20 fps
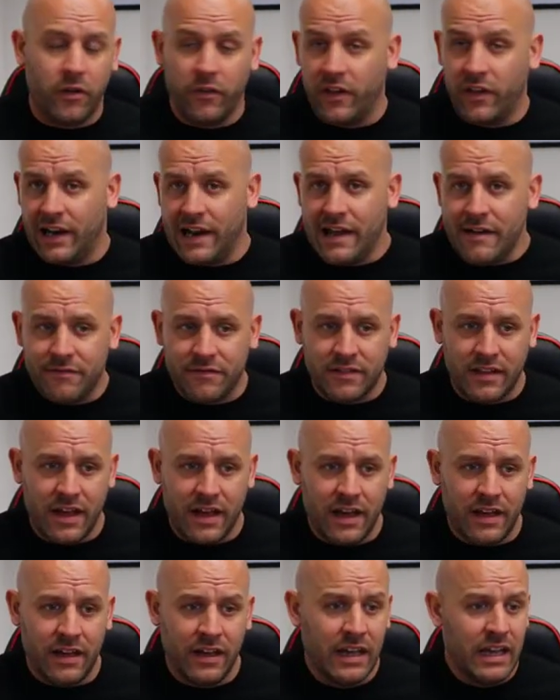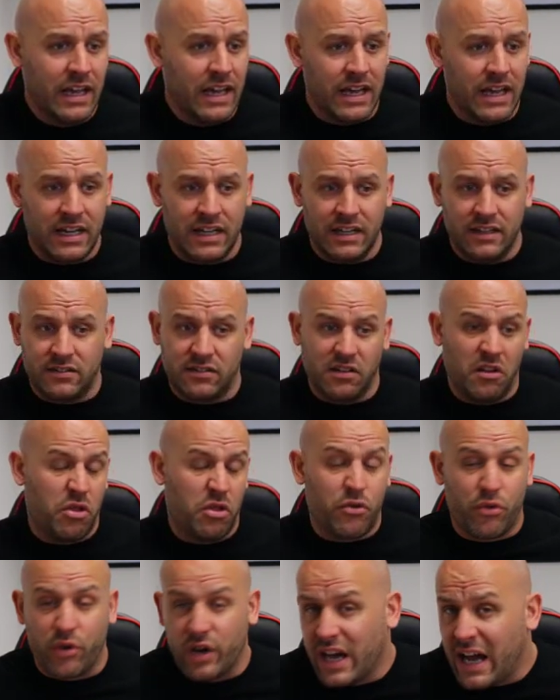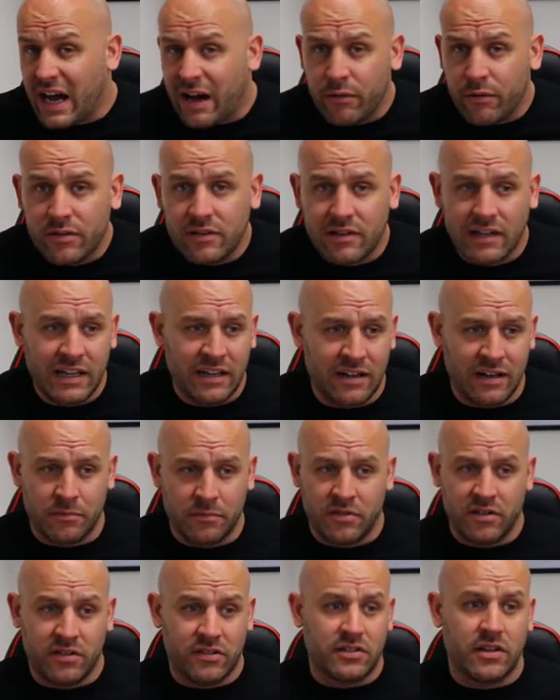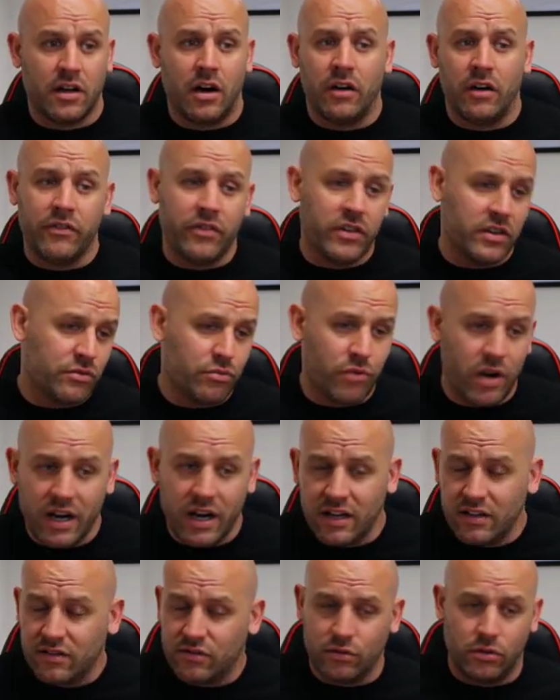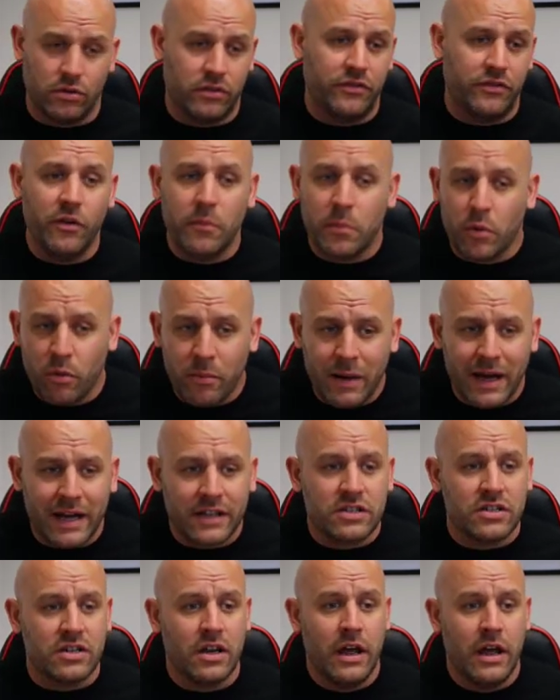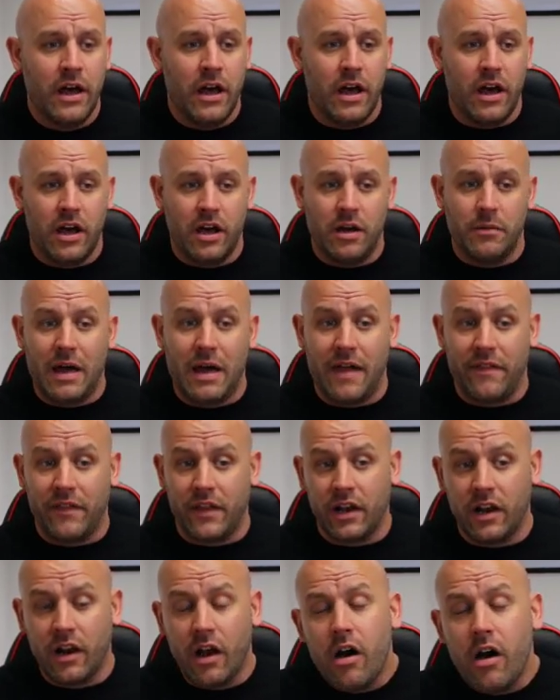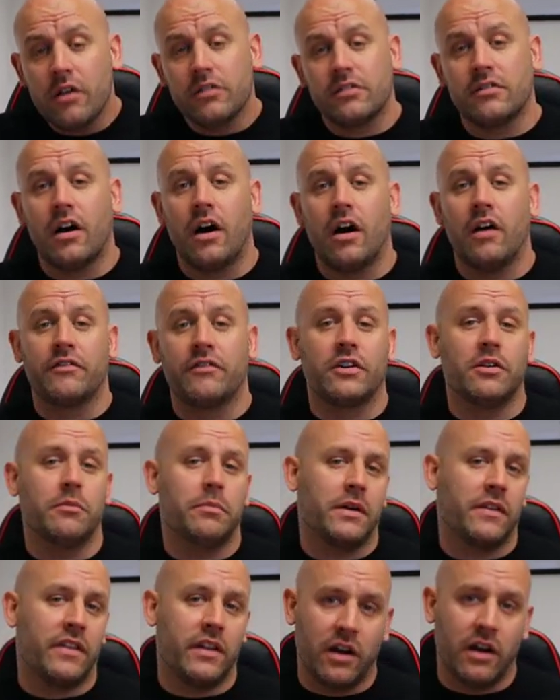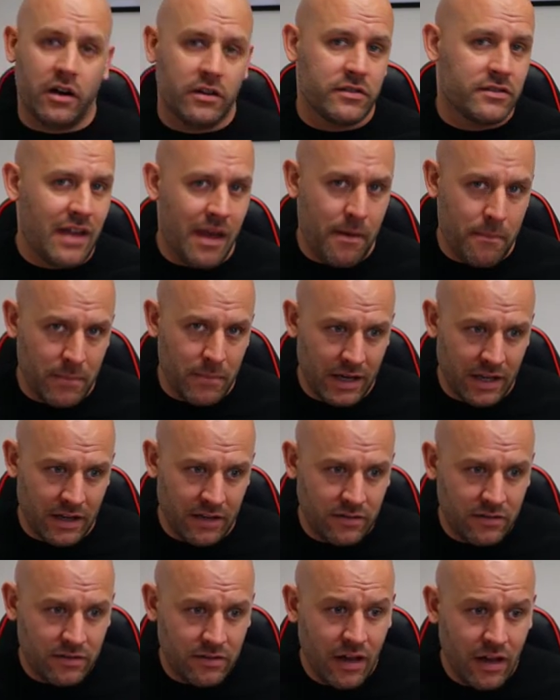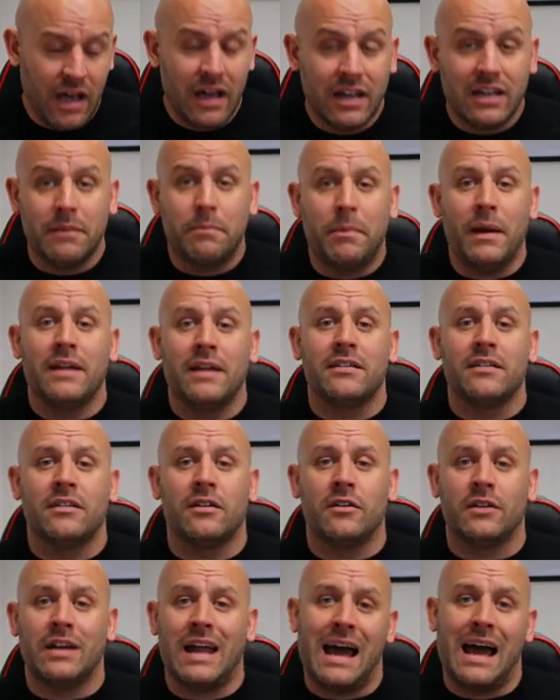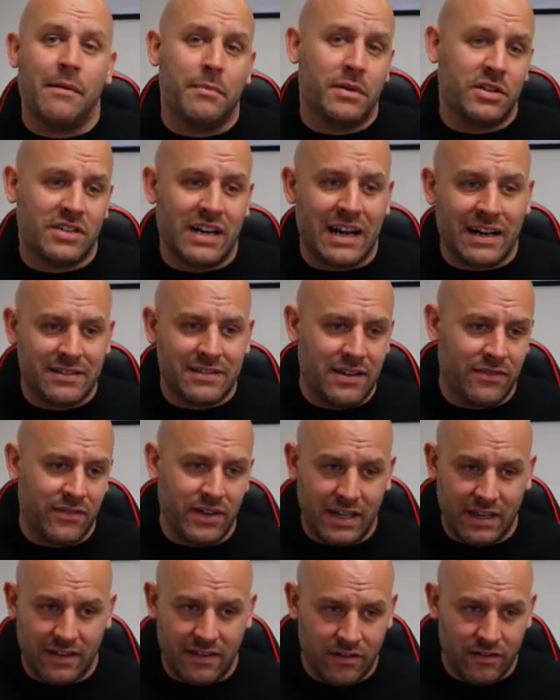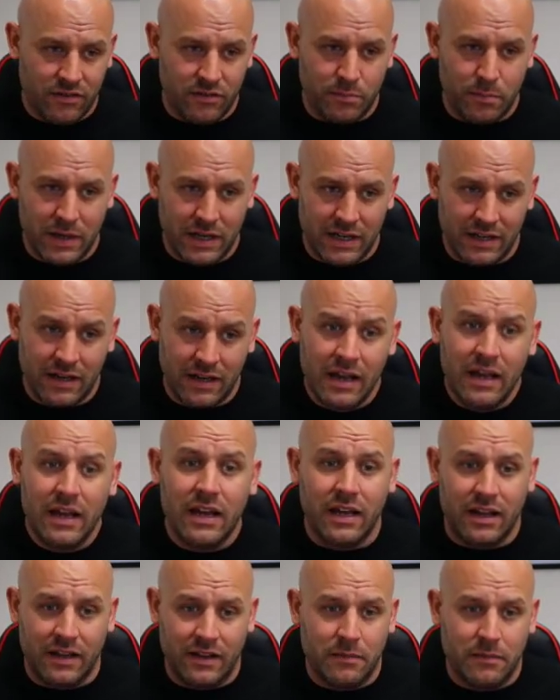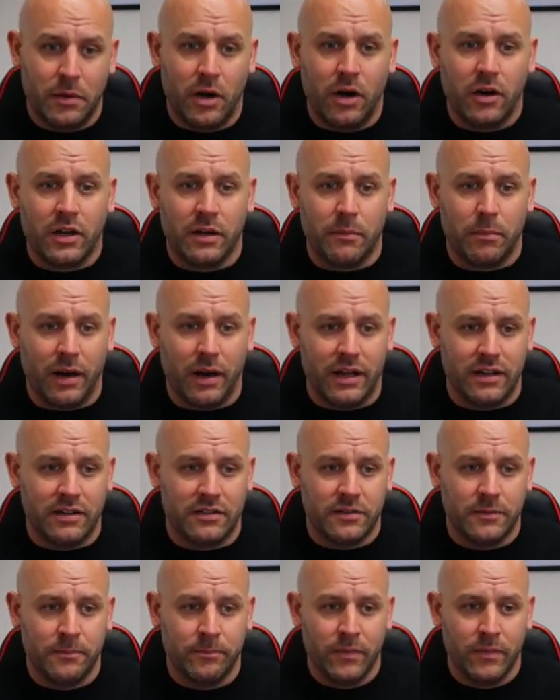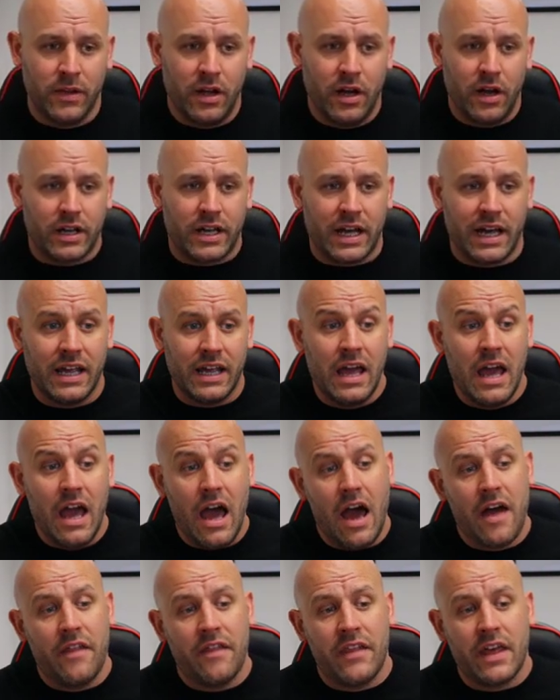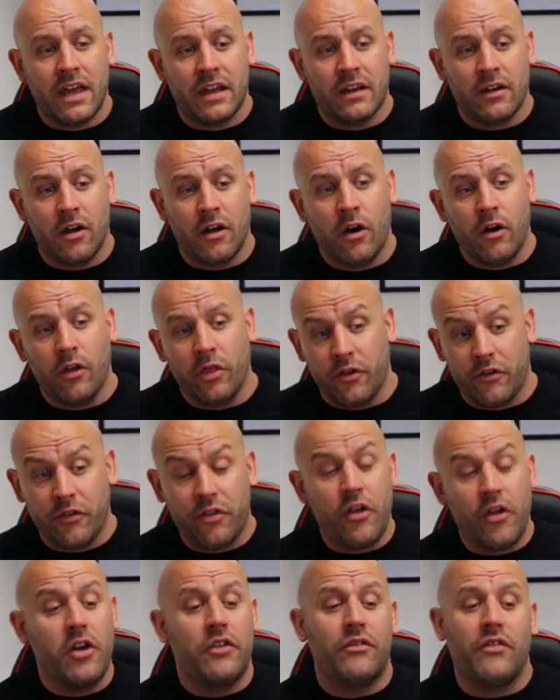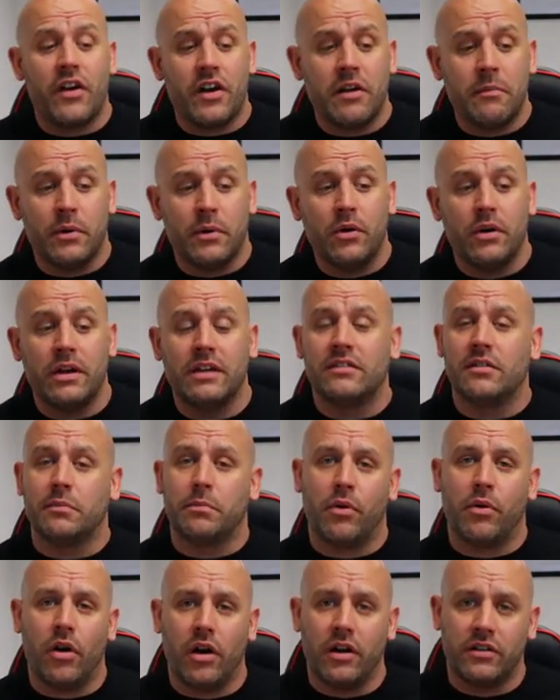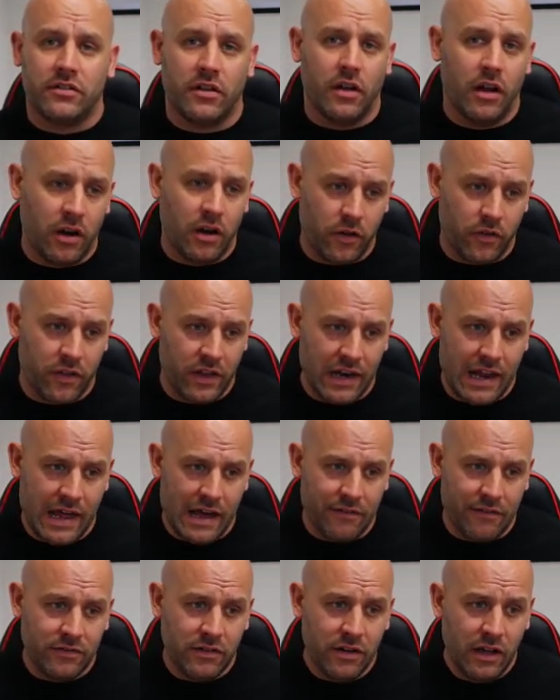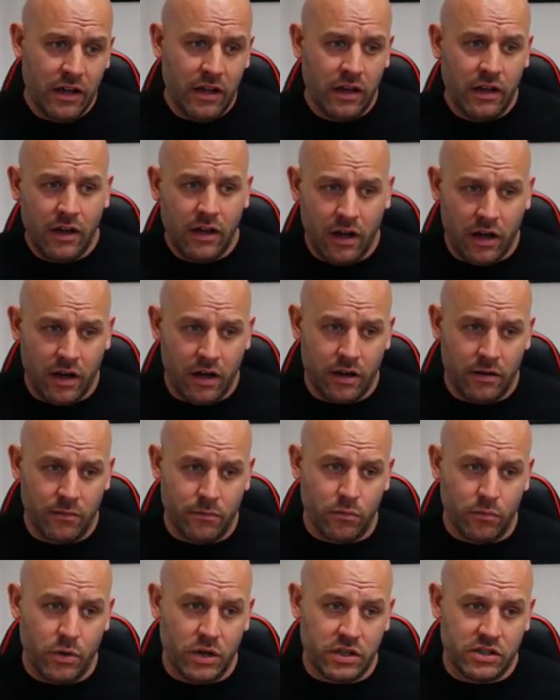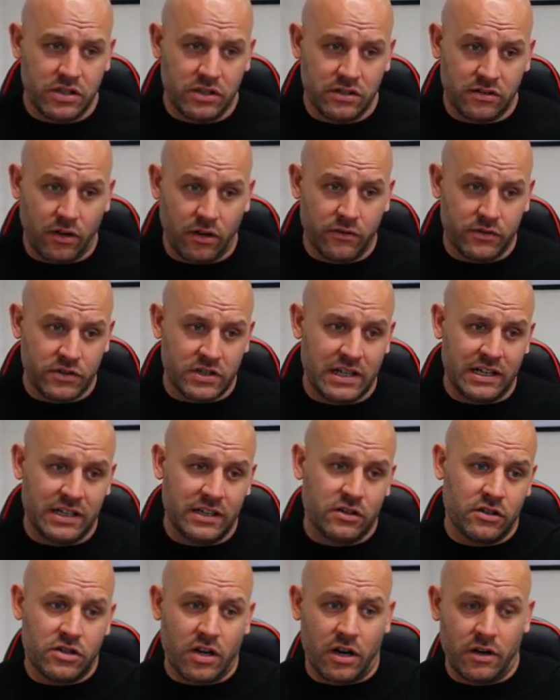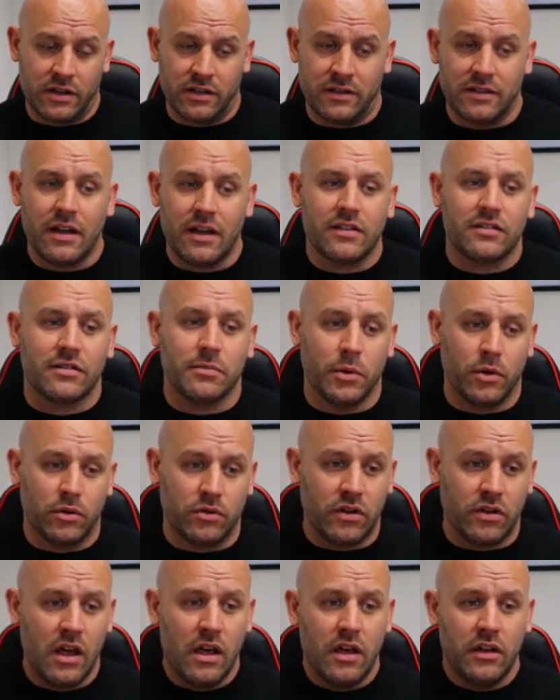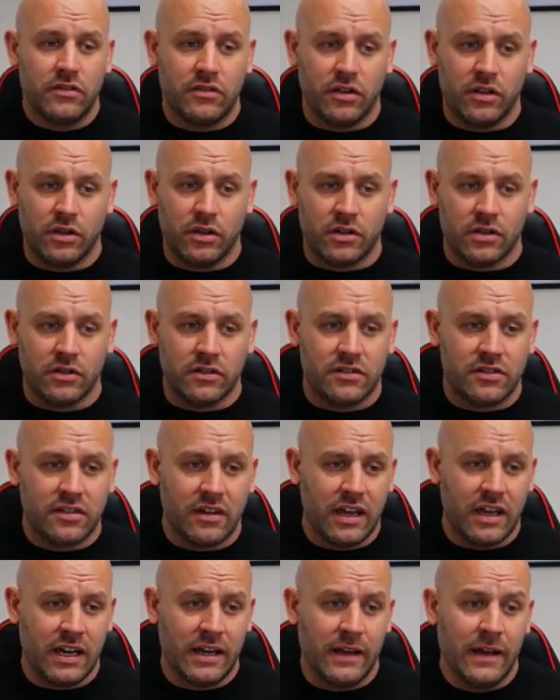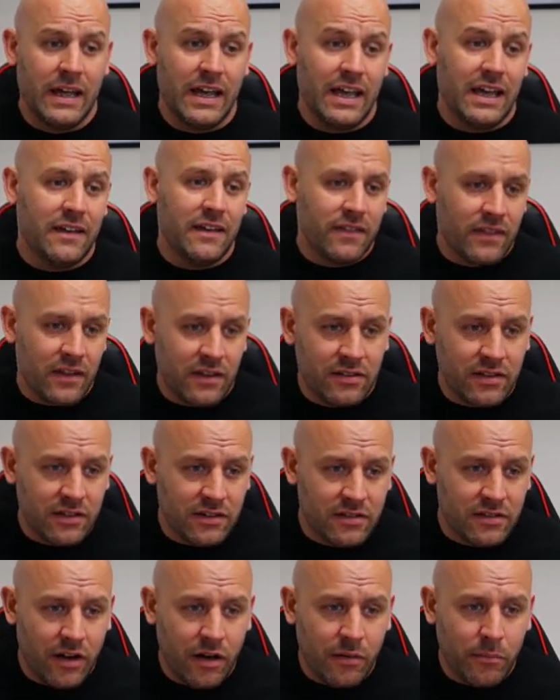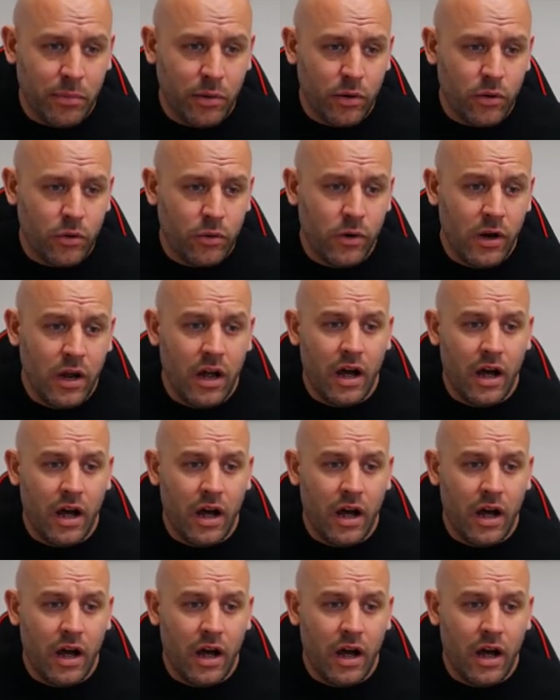on the left there is 3 hours leading up to the start of this race or a football match, and the last half could be the last 10 minutes, depending on how much activity there has been in the marketplace. Okay, and then the third variable is the price along the left, which is obviously shown in decimals. So you can see in this example,